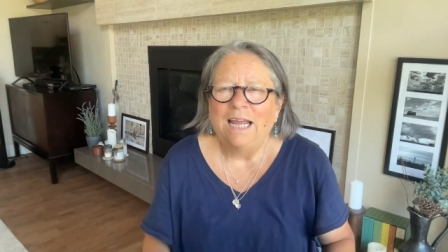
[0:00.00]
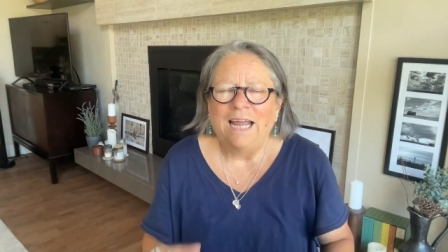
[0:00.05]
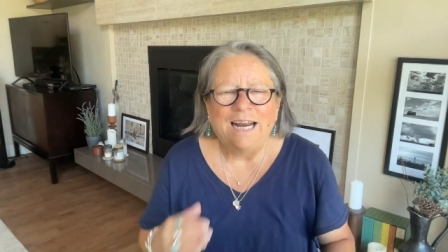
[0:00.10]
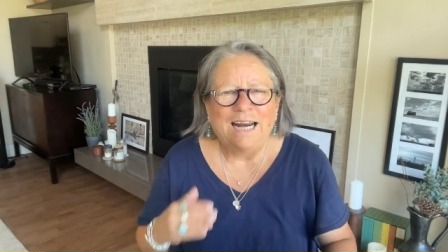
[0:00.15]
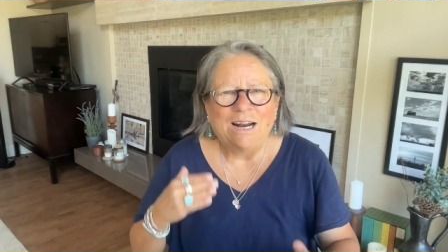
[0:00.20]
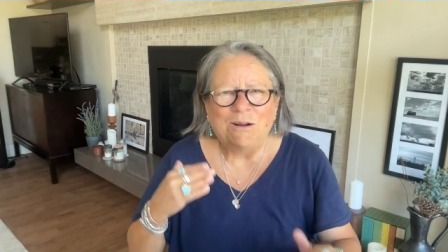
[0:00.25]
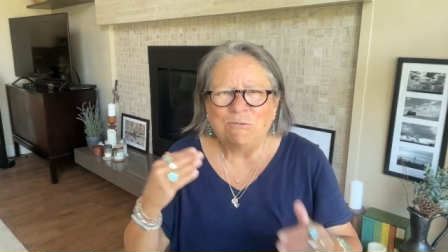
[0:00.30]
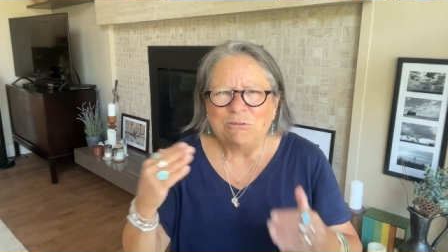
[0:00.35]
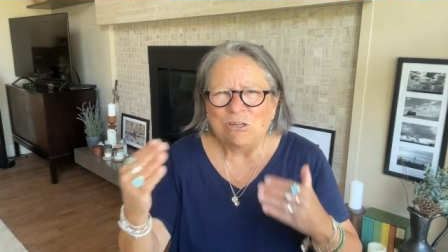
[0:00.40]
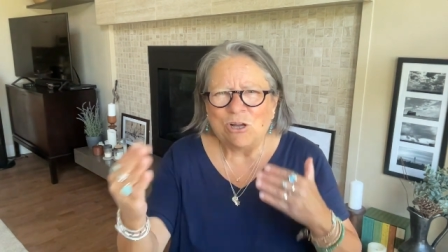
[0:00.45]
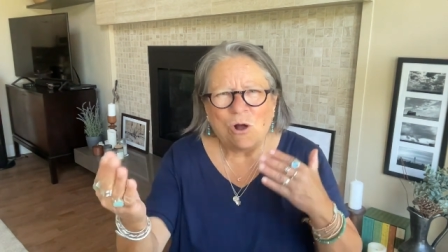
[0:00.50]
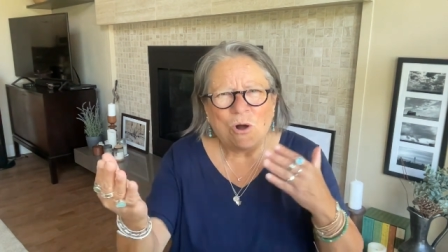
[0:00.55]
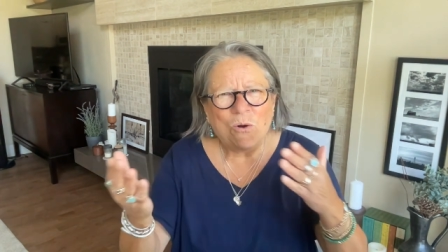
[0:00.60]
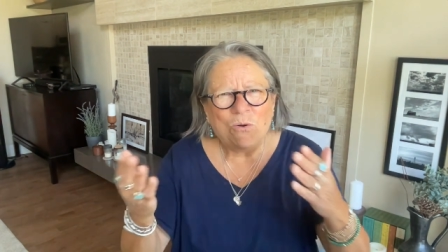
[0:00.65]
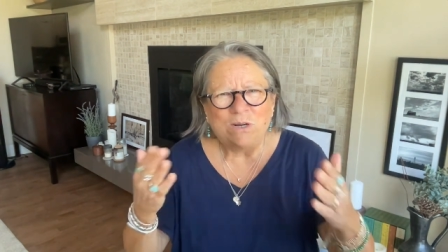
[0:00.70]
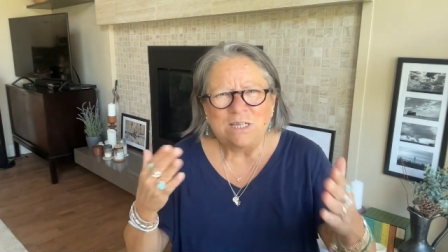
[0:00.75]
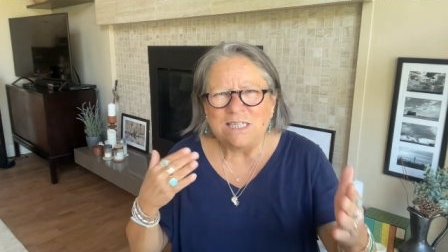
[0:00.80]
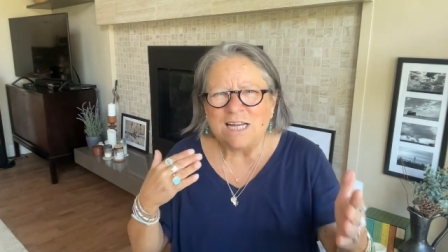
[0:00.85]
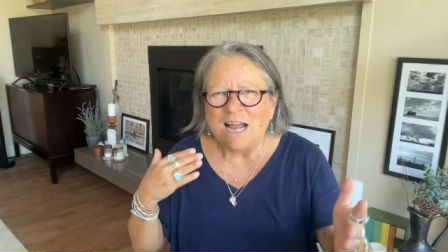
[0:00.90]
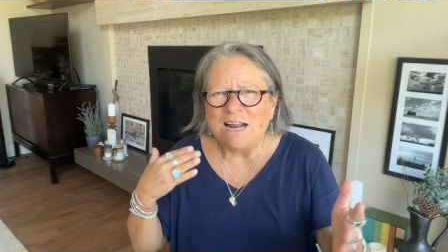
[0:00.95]
and that was
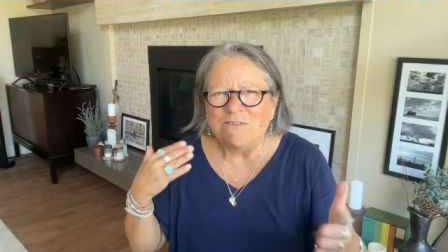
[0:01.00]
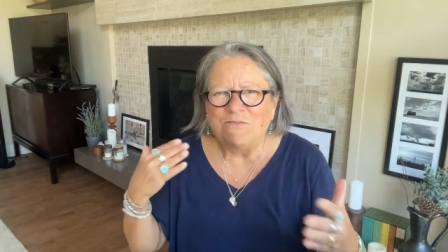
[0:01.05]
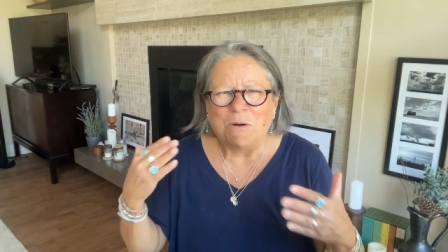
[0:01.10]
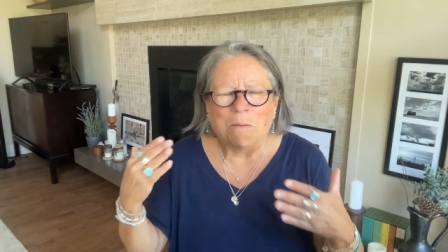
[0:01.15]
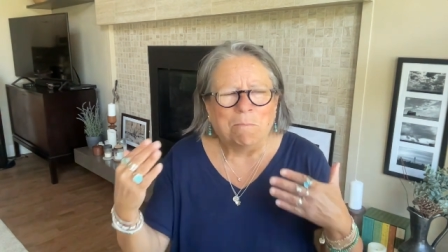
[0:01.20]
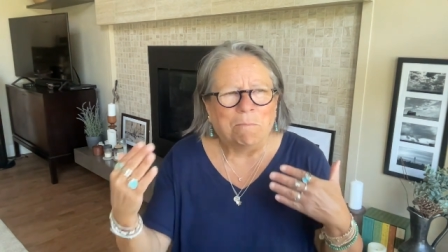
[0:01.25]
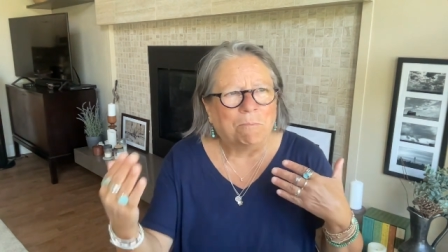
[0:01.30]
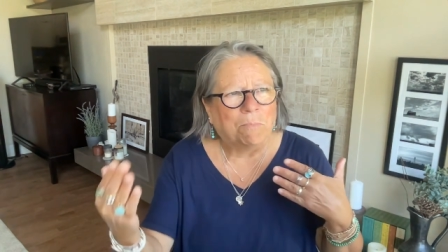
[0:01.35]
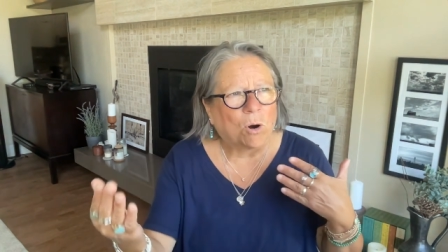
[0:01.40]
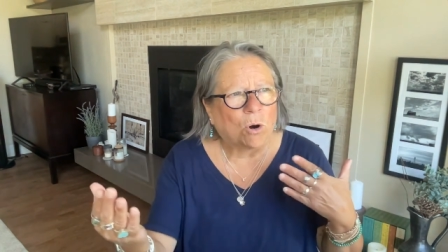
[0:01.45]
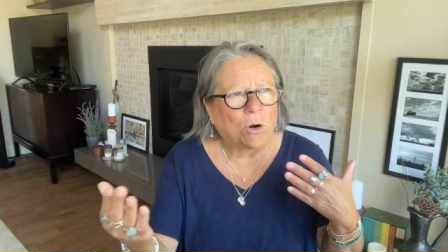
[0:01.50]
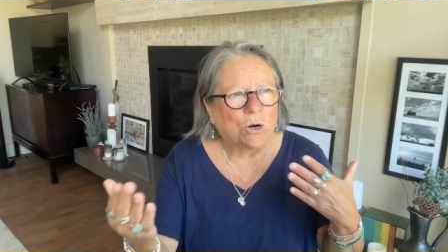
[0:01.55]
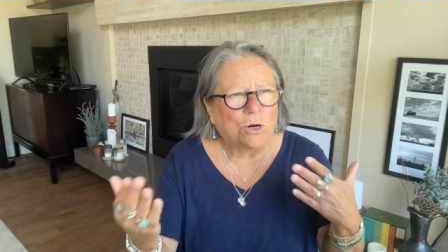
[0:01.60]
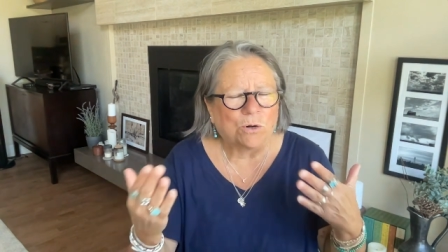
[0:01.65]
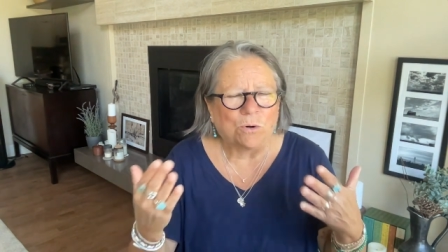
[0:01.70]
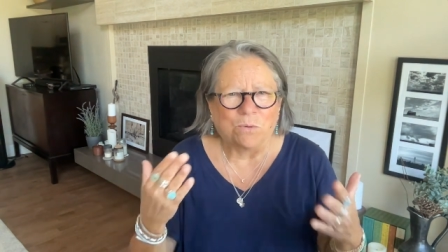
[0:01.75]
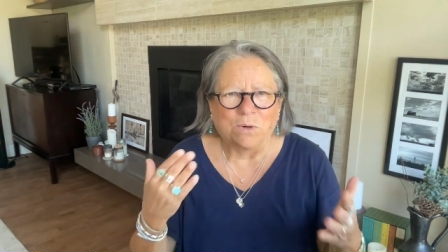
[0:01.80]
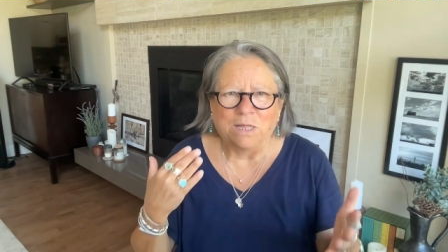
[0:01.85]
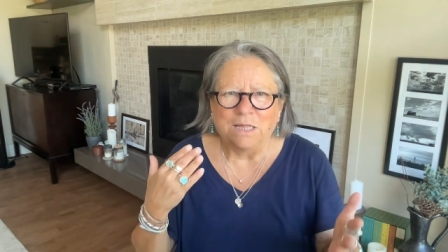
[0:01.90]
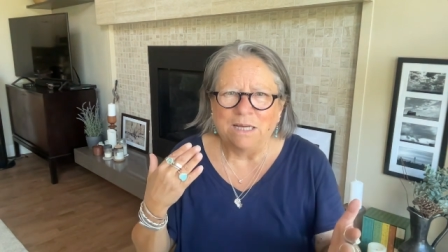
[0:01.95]
always kind of a
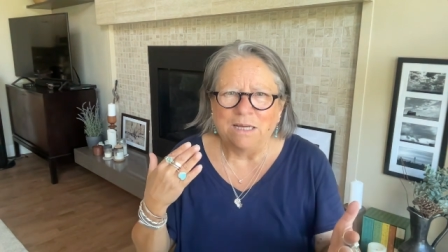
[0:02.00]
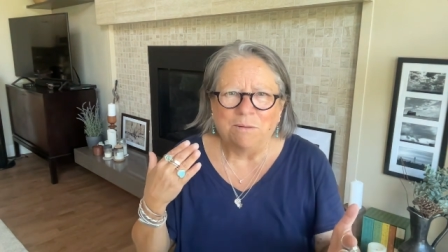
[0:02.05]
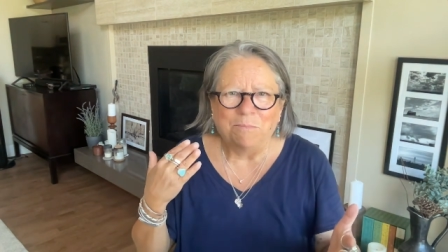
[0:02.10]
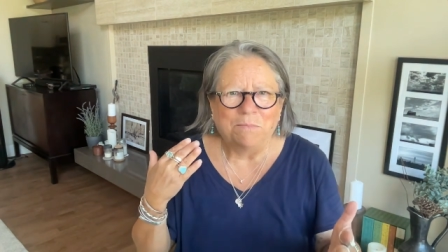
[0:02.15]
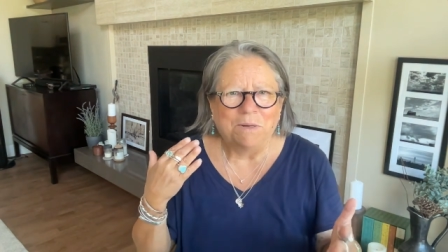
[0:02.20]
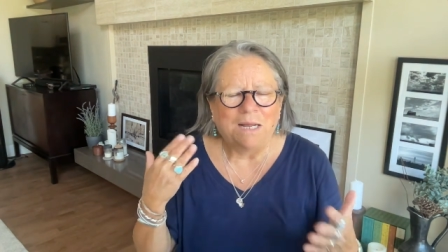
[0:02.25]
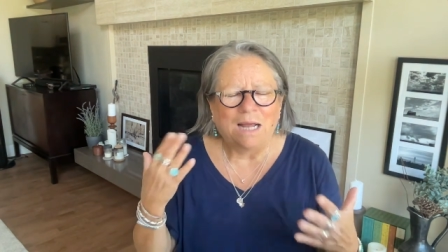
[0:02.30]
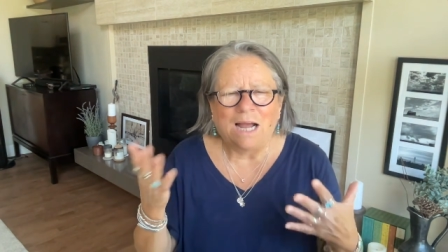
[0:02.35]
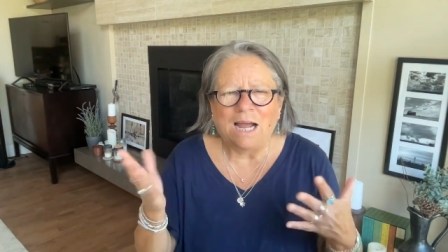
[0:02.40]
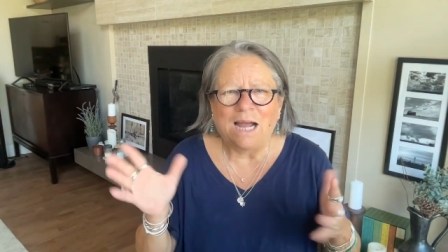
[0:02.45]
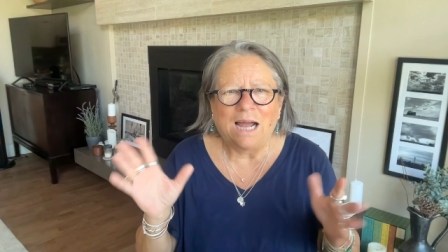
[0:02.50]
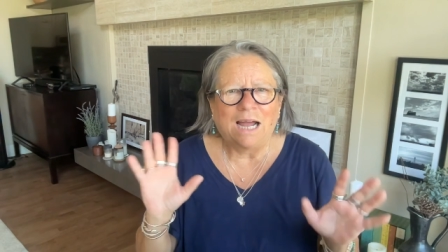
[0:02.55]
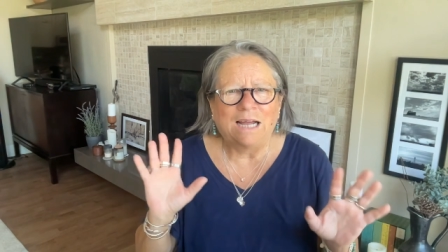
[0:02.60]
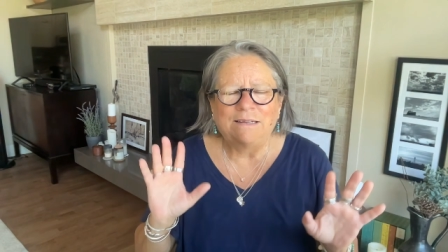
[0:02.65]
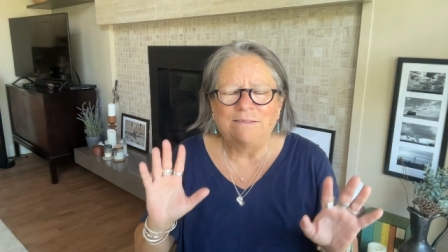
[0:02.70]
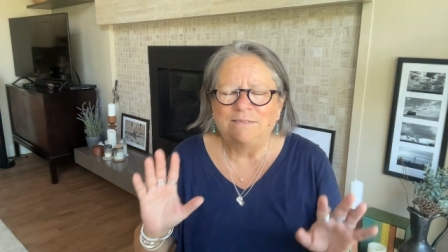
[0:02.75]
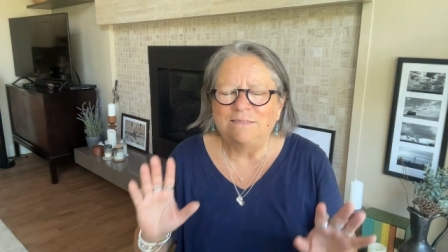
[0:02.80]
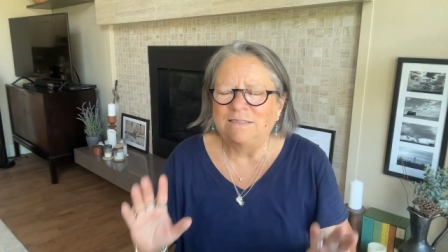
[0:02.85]
barter with him I, I